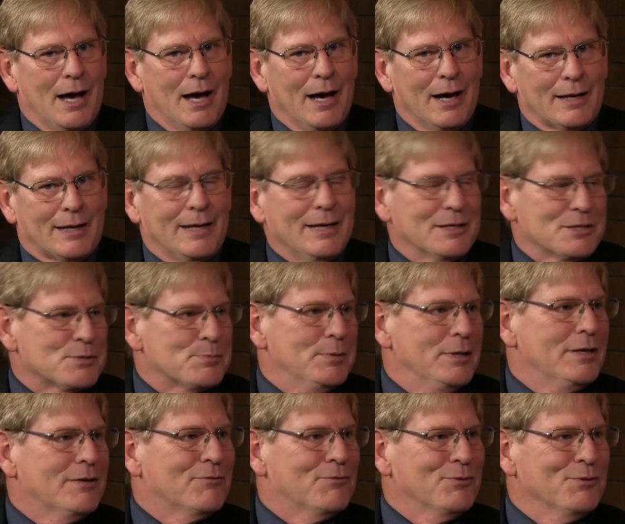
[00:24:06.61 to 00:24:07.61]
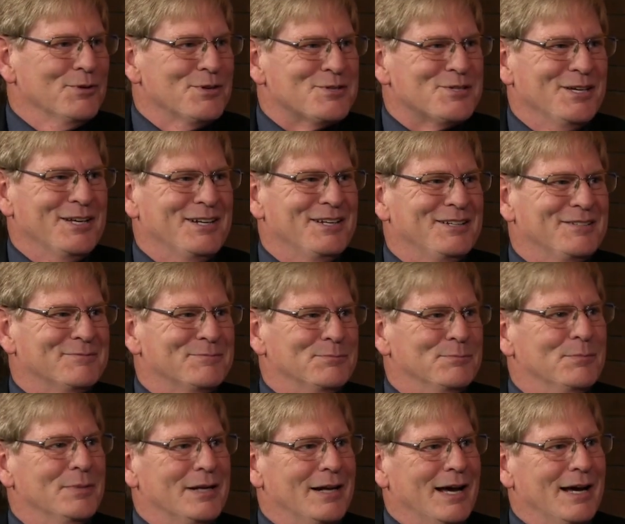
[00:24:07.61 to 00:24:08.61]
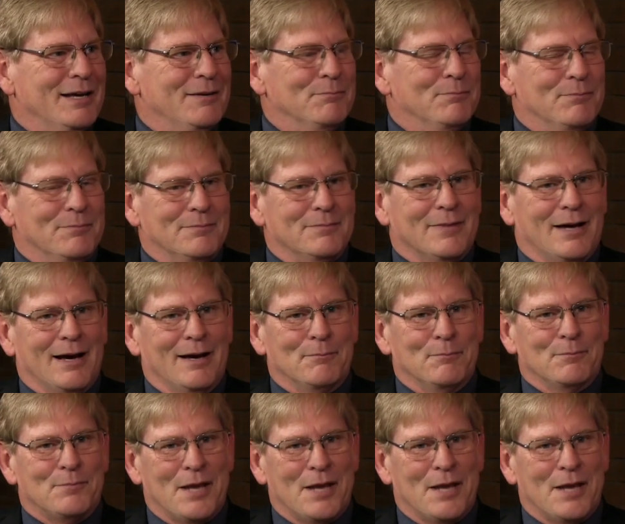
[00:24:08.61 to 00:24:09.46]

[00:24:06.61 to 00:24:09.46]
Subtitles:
I can't speak for the Senate, but I'm